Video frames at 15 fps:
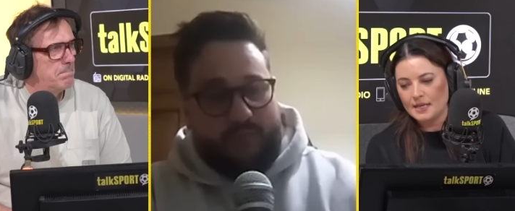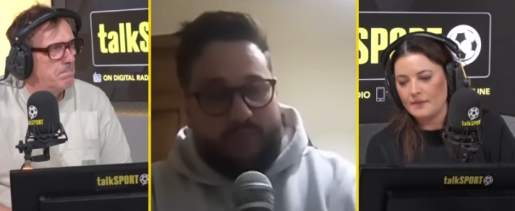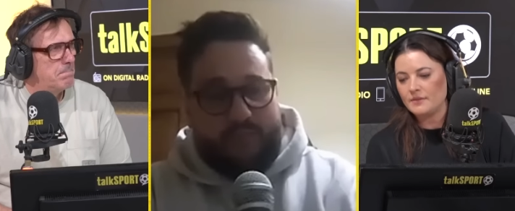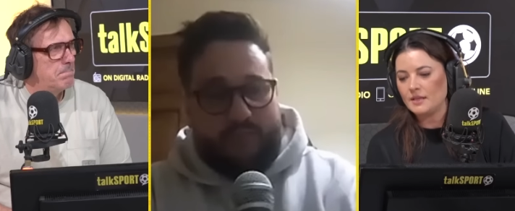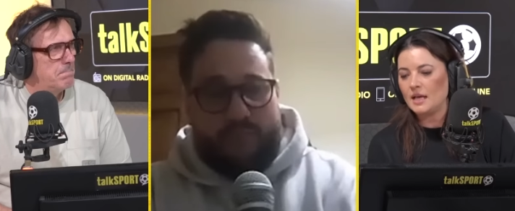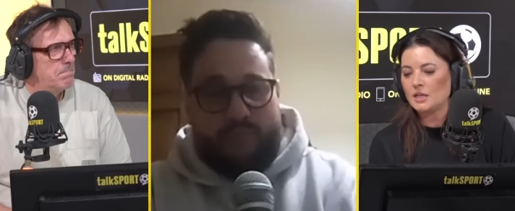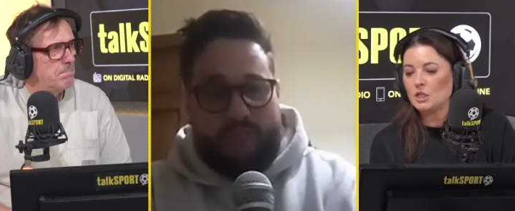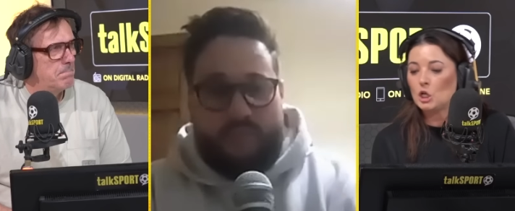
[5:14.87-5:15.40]

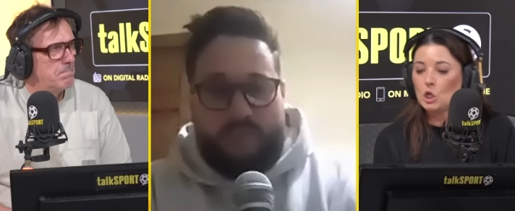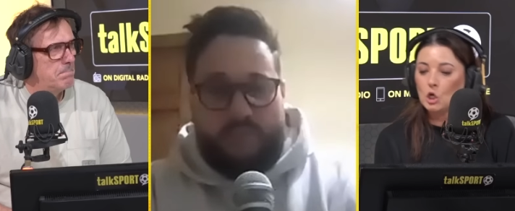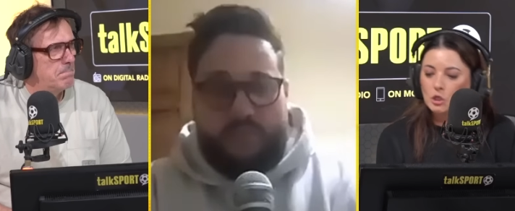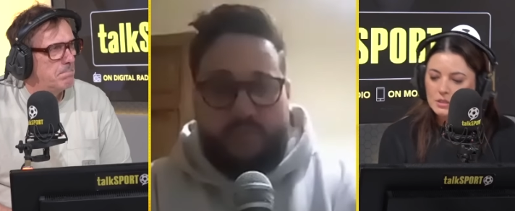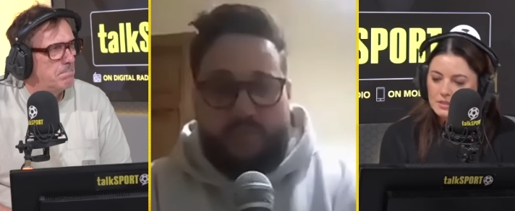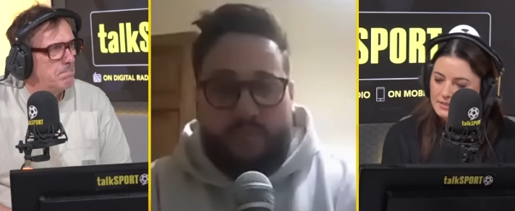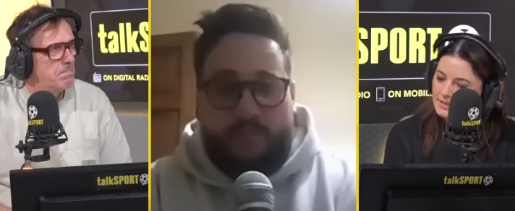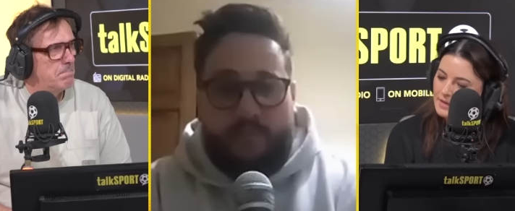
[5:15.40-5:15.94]
Speaker 1: having had a
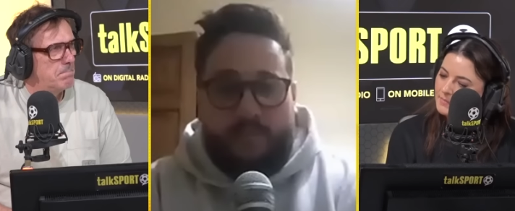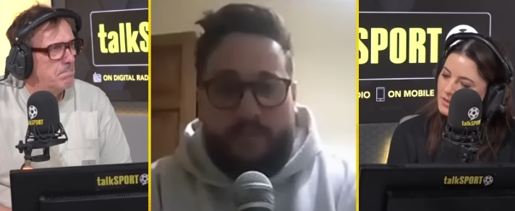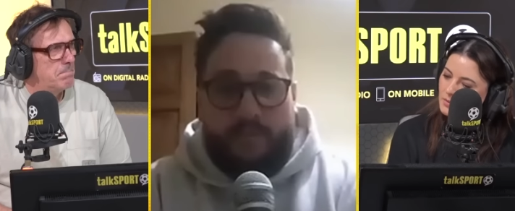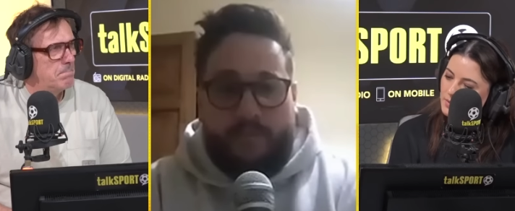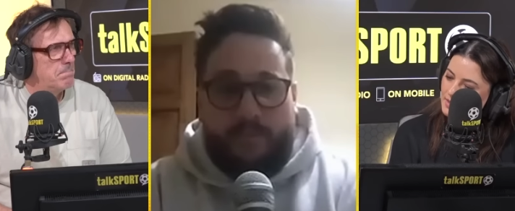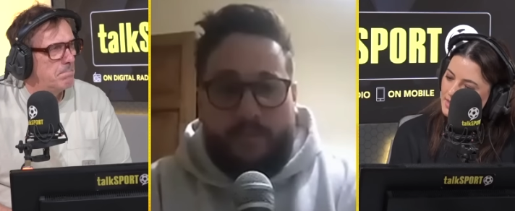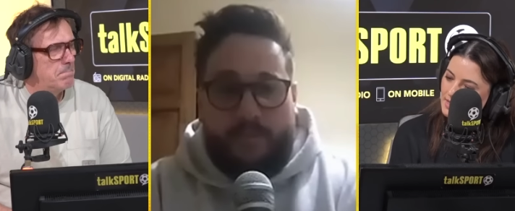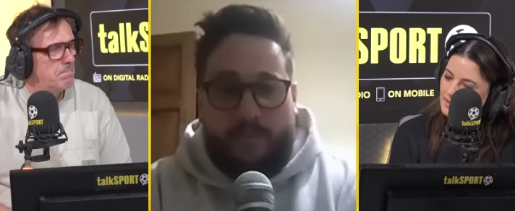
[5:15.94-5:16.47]
long summer
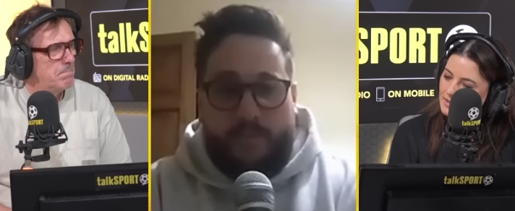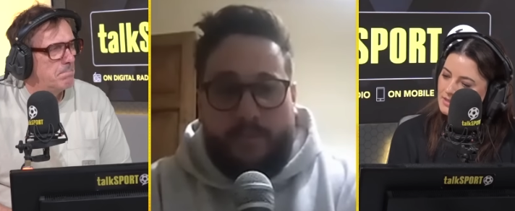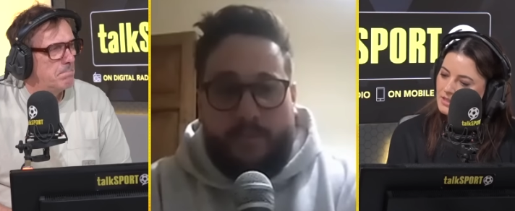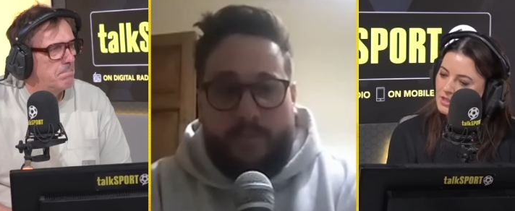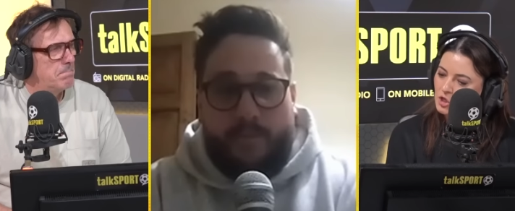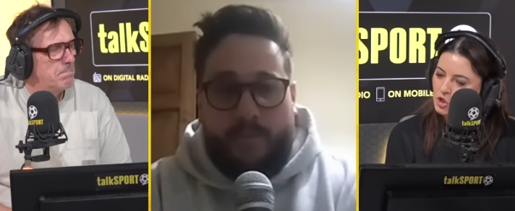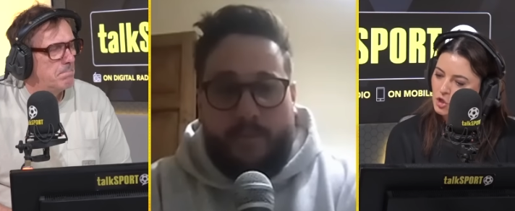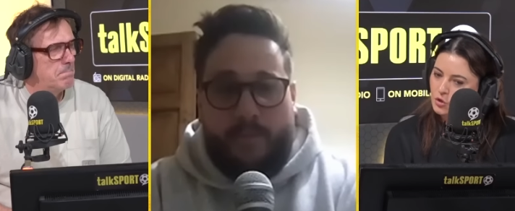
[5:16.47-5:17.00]
with England
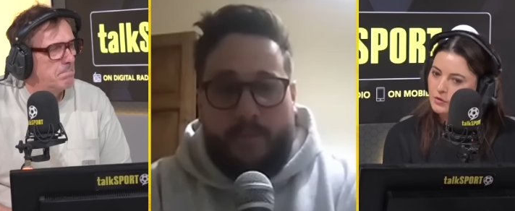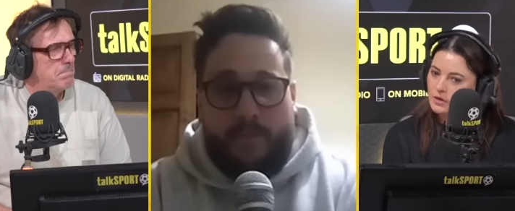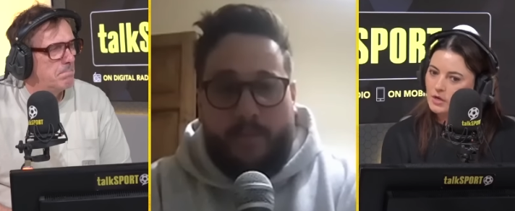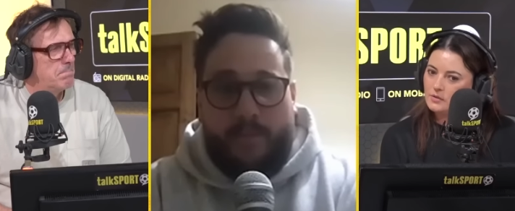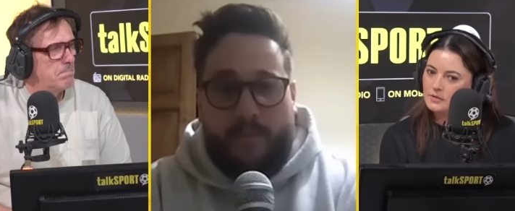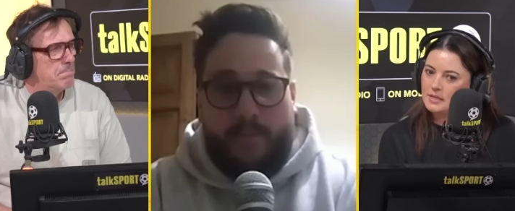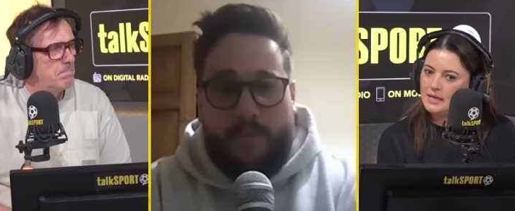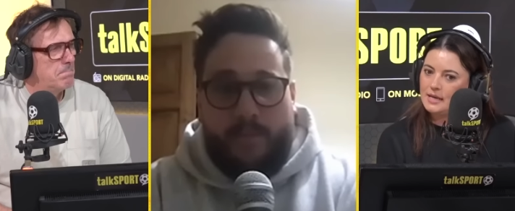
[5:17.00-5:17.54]
at the
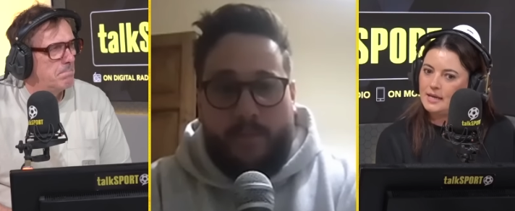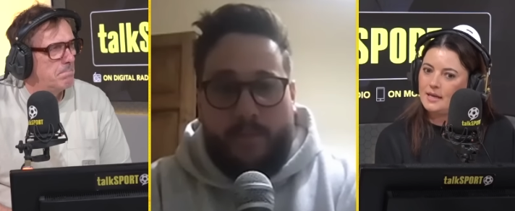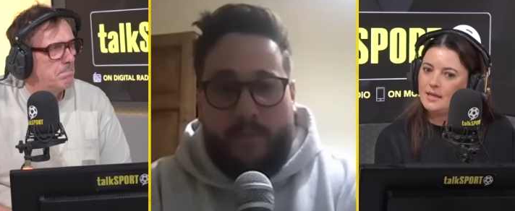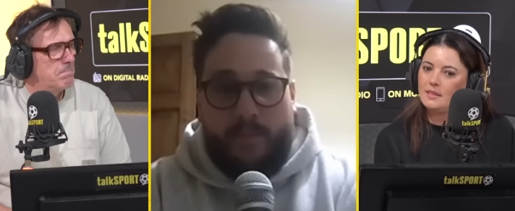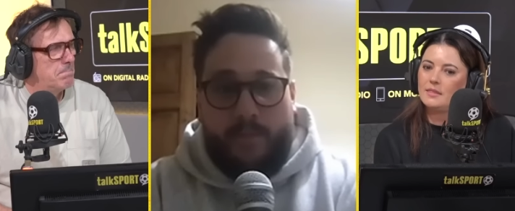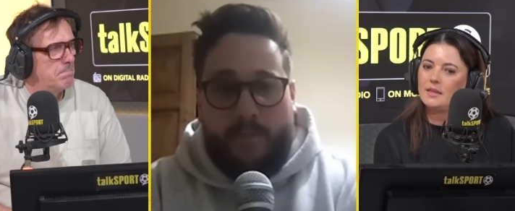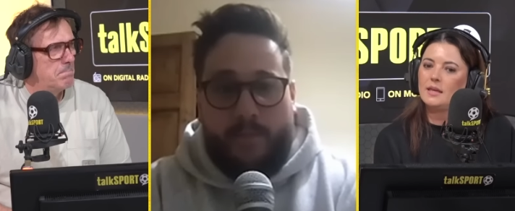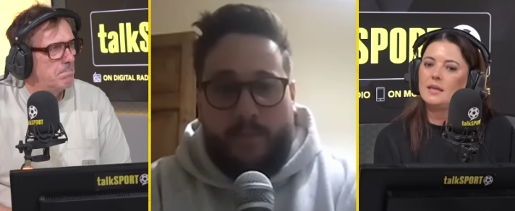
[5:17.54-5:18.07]
Euros,
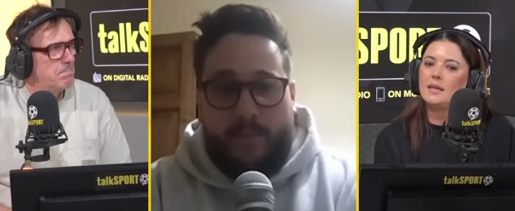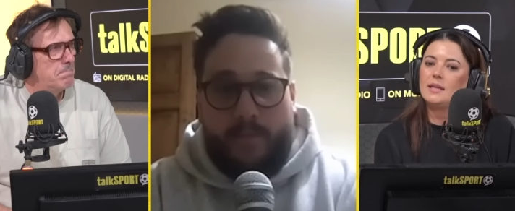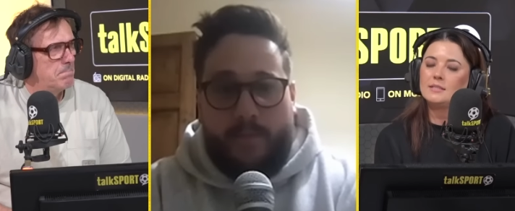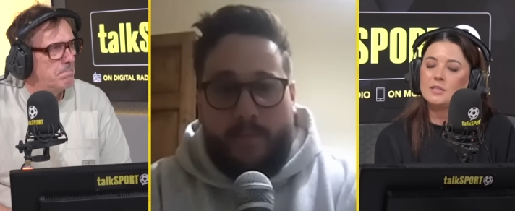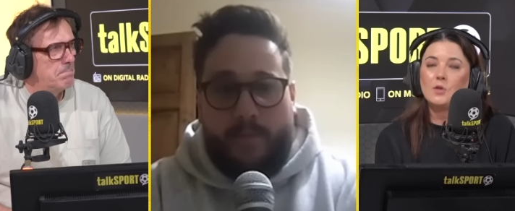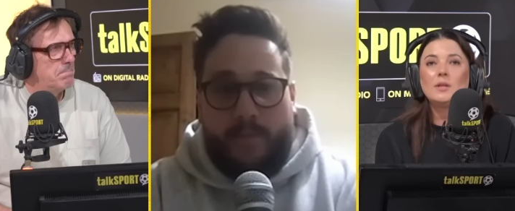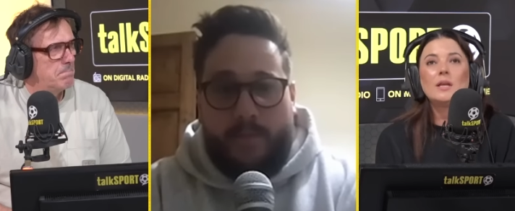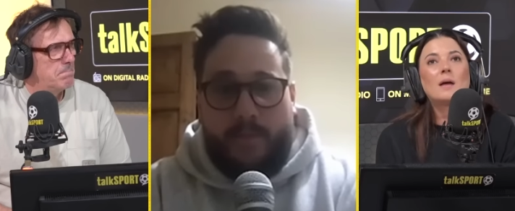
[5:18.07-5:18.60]
that
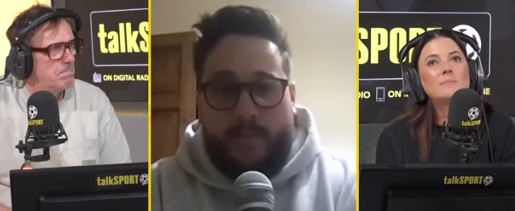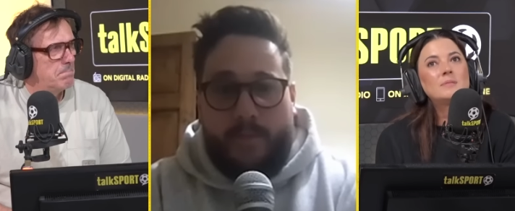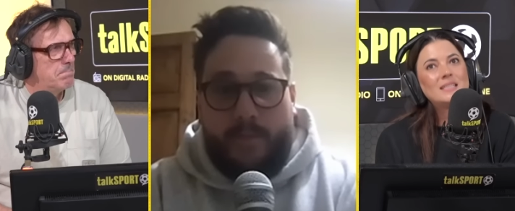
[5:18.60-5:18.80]
it's only up